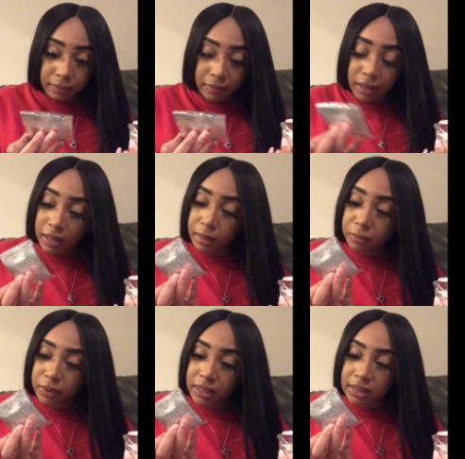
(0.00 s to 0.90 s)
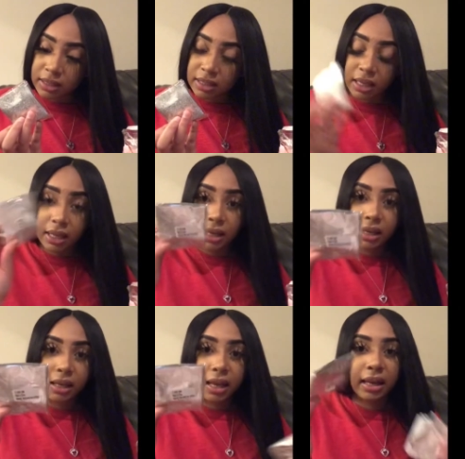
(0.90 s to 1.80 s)
It come with 10,
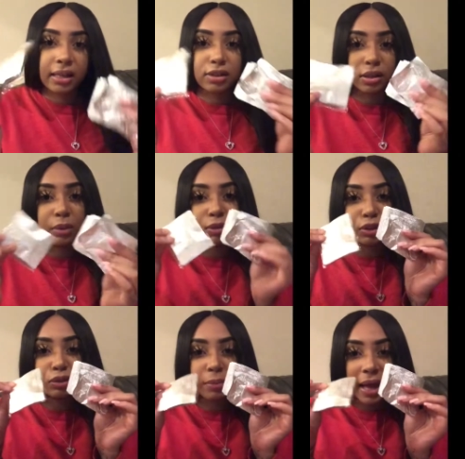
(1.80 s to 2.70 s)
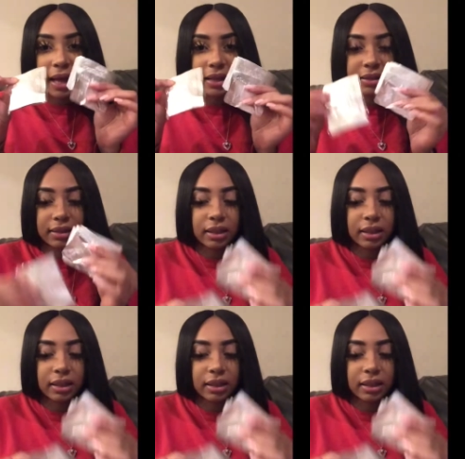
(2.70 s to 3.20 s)
and it was 2 packs.